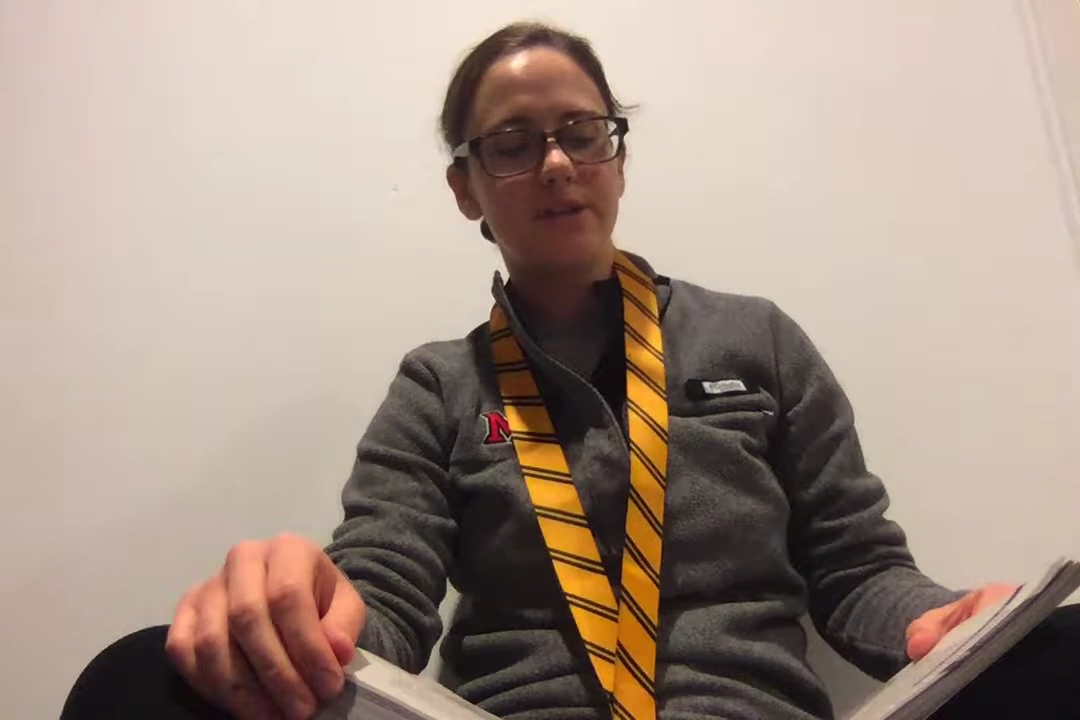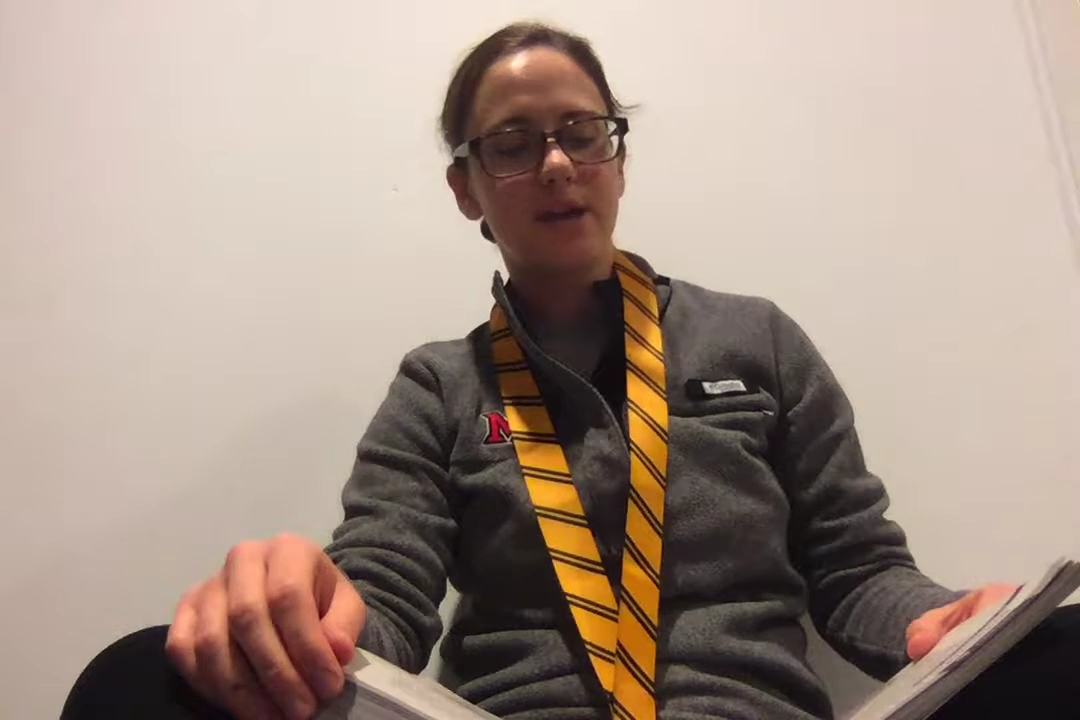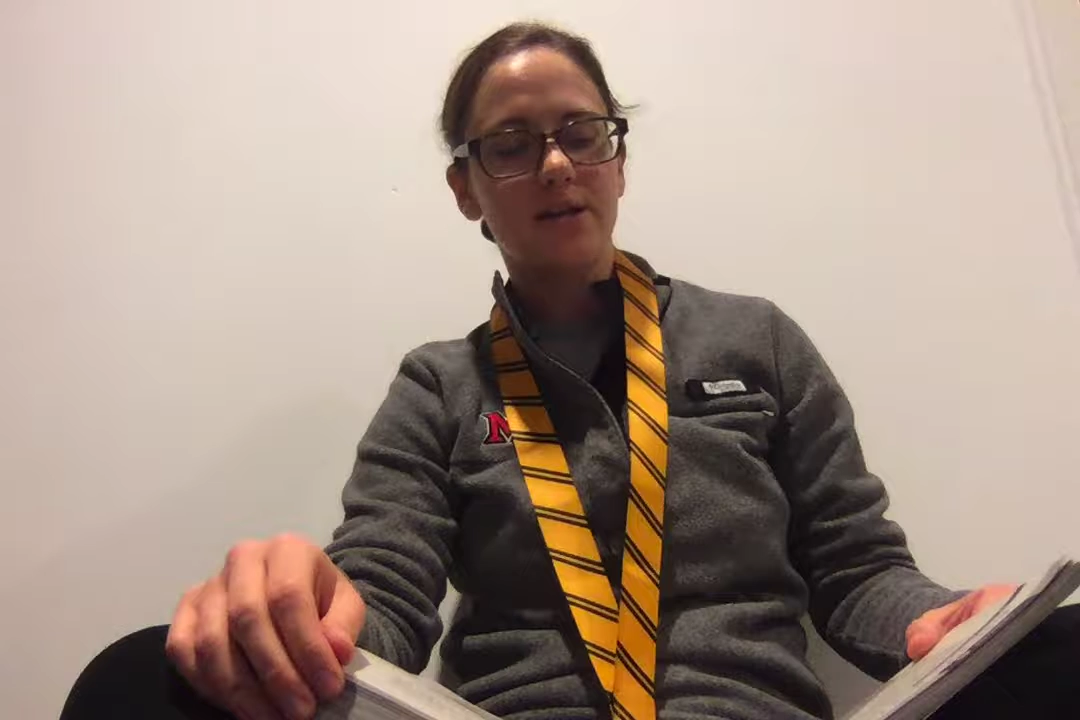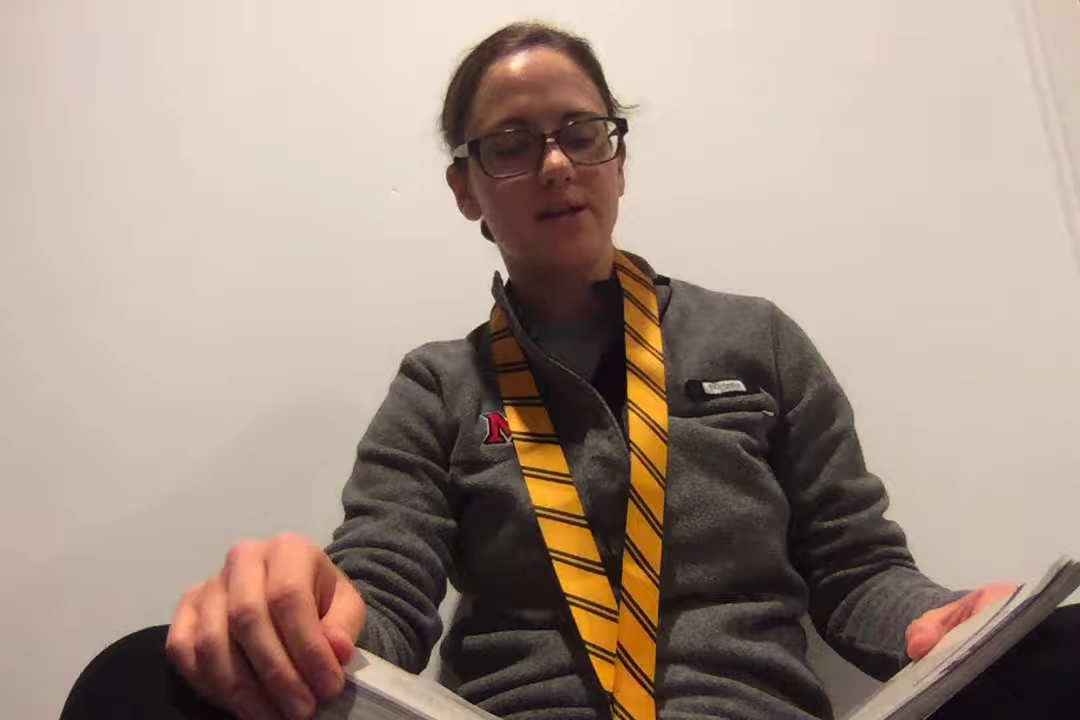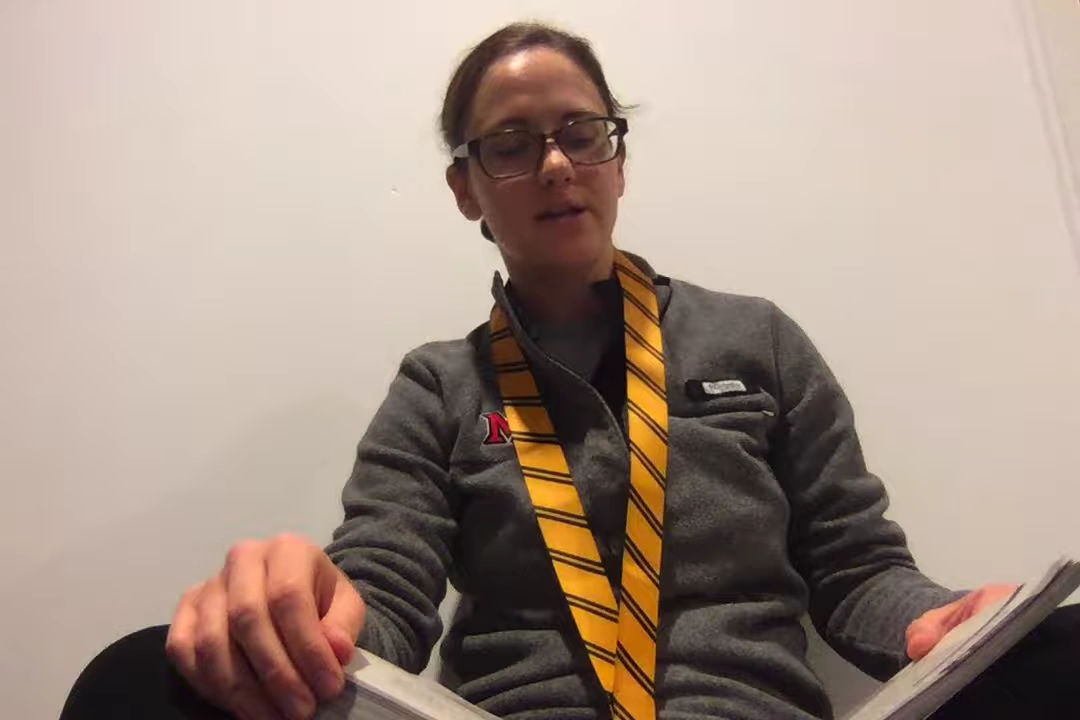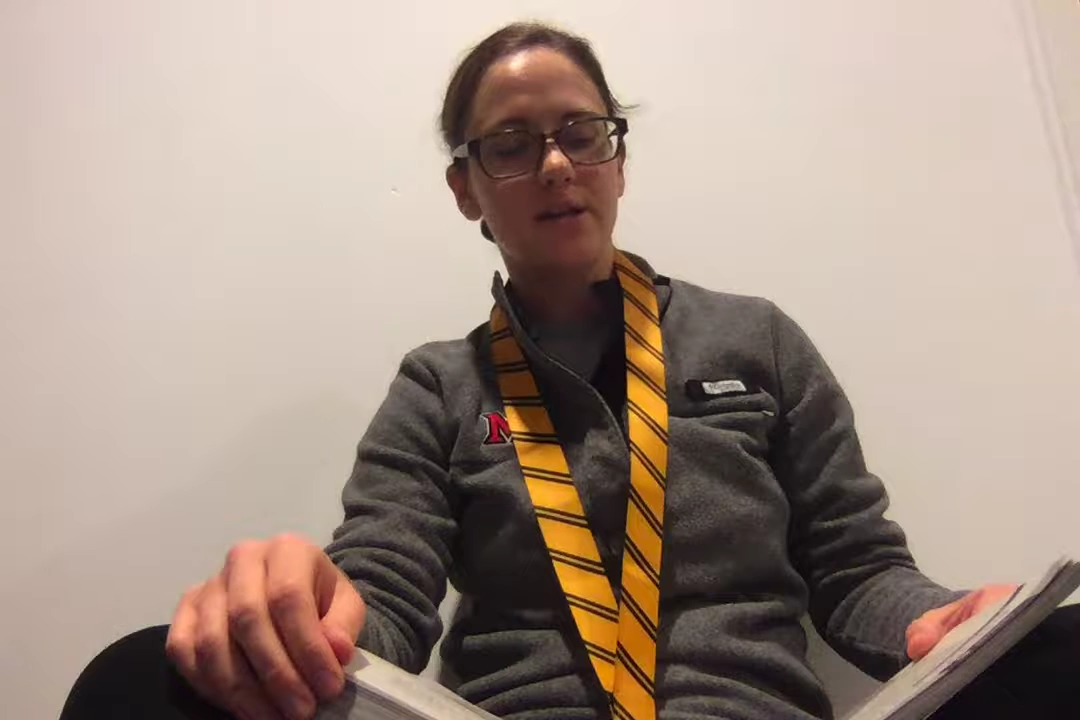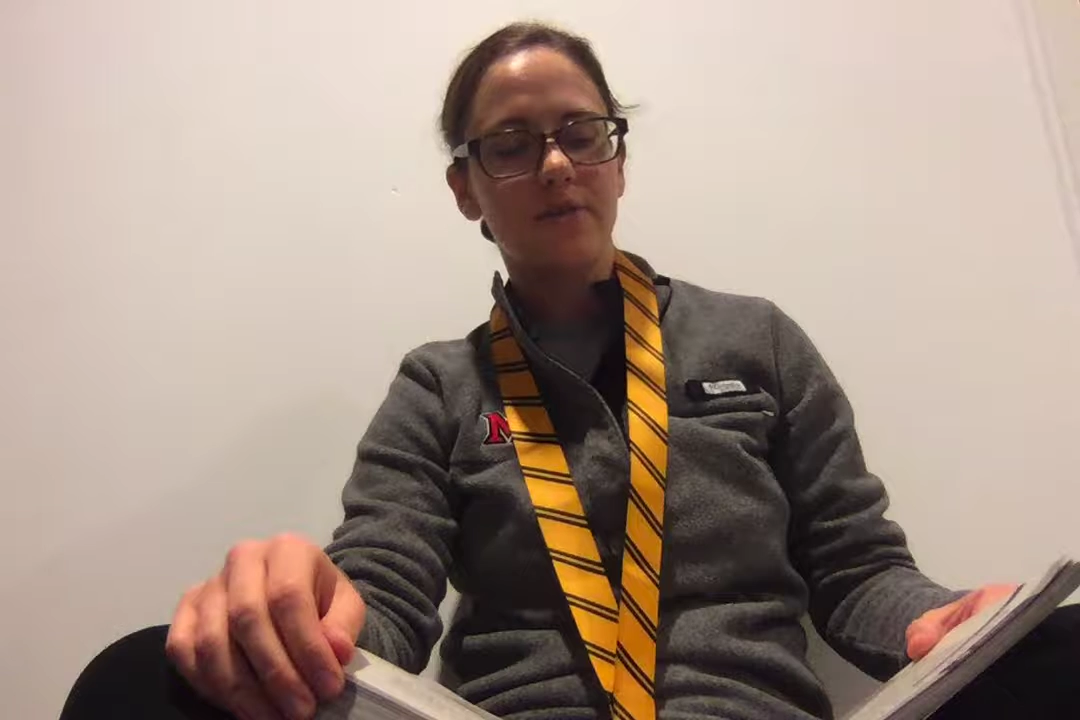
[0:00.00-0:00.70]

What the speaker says: text